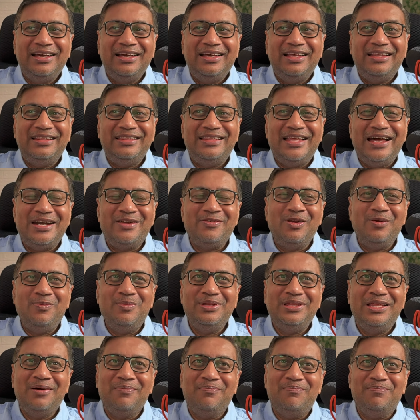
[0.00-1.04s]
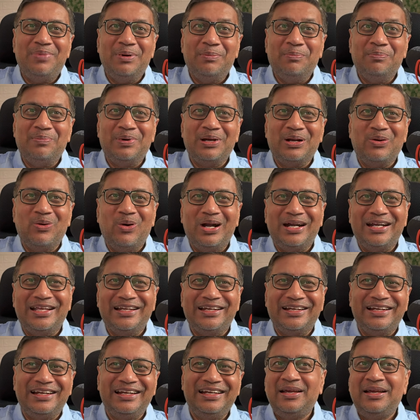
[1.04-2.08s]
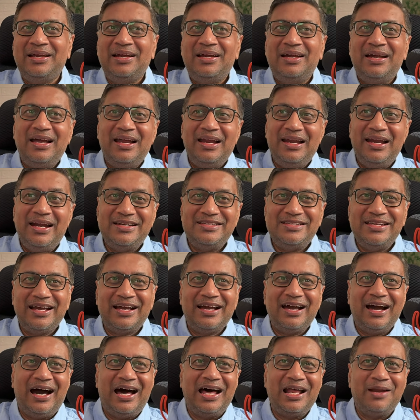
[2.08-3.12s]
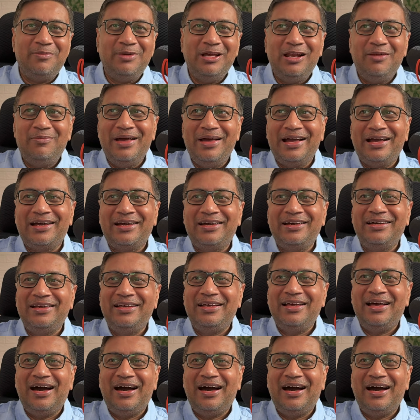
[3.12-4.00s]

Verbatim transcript: That will be the bumper quarter. Let's check RBL Bank,